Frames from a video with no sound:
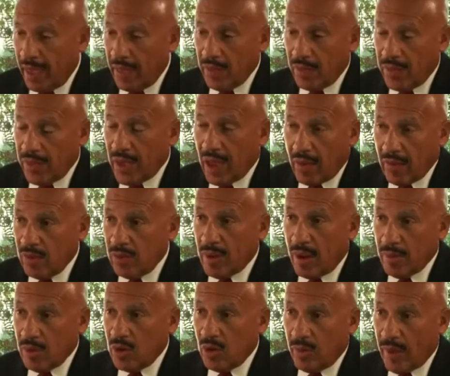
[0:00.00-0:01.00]
And the thing I
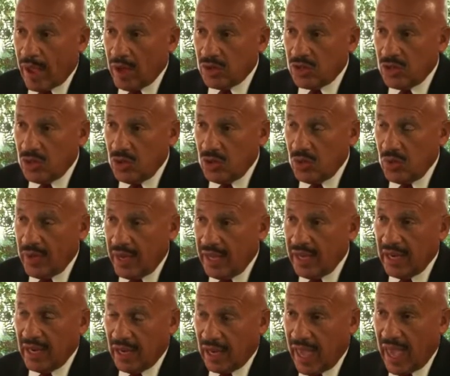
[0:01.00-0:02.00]
remembered about you
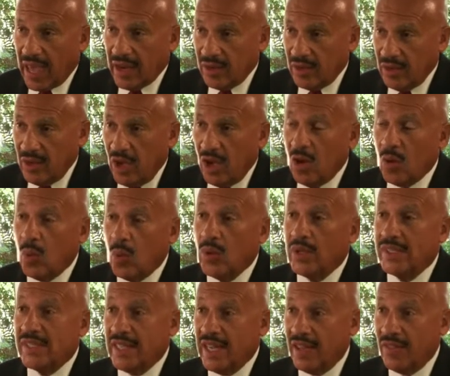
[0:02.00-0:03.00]
in Atlanta
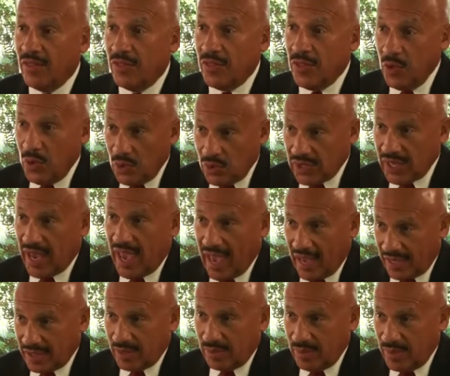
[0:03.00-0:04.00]
was the
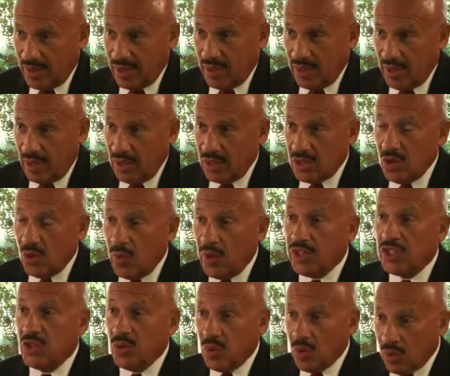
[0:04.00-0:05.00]
enthusiasm to
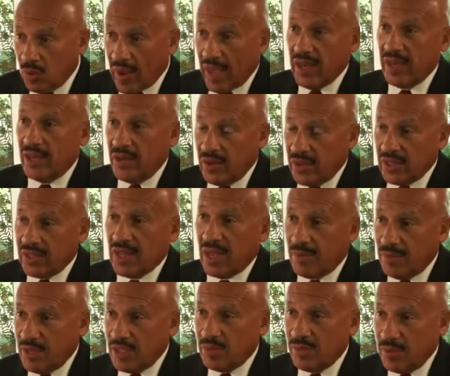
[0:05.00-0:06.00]
which you were ready to
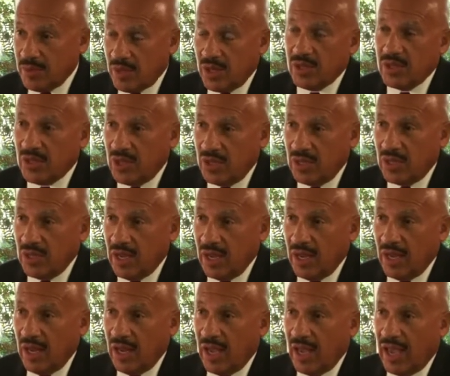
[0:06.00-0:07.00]
accept this position.
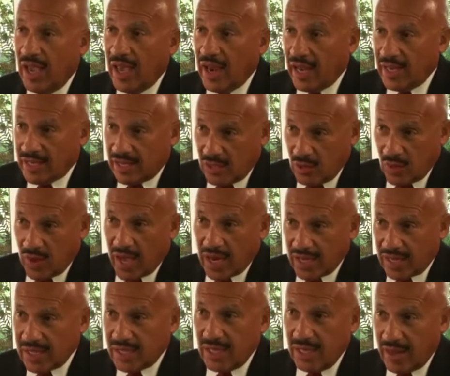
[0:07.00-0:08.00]
Yeah. And I still
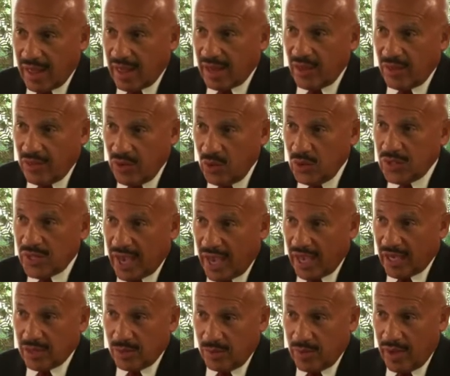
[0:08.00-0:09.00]
kind of see that
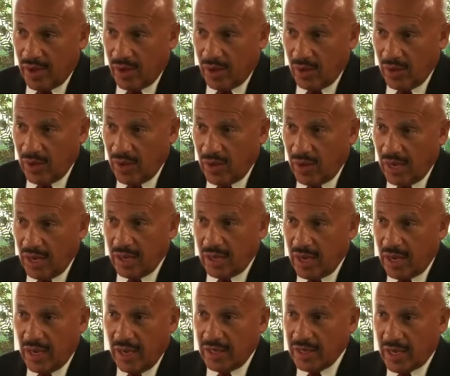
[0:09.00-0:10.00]
enthusiasm there.
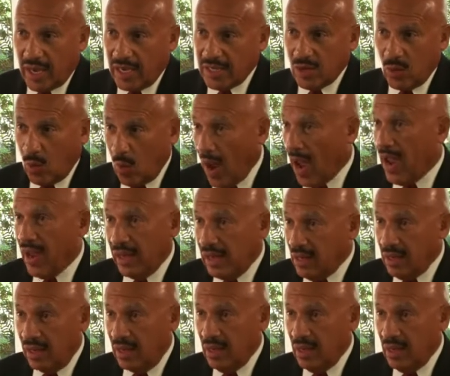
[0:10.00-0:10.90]
Yeah. Has it waned?